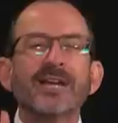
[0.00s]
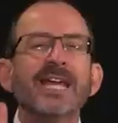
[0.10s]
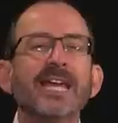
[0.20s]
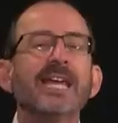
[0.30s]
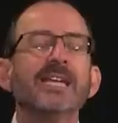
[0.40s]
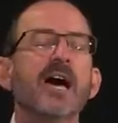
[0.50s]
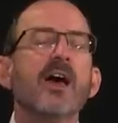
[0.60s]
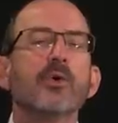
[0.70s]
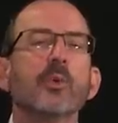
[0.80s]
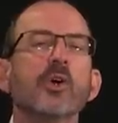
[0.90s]
He, in
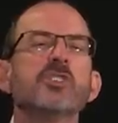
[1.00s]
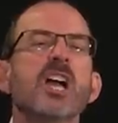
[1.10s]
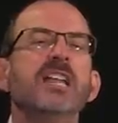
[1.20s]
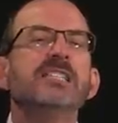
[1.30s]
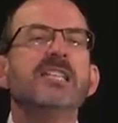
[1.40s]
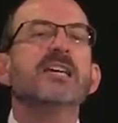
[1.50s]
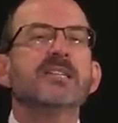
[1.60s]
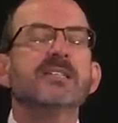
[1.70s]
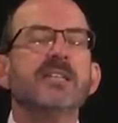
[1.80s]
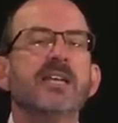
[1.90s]
other words,
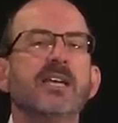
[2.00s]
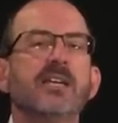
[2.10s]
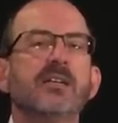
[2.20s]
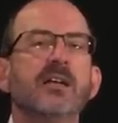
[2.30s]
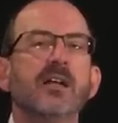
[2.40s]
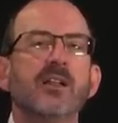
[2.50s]
doesn't need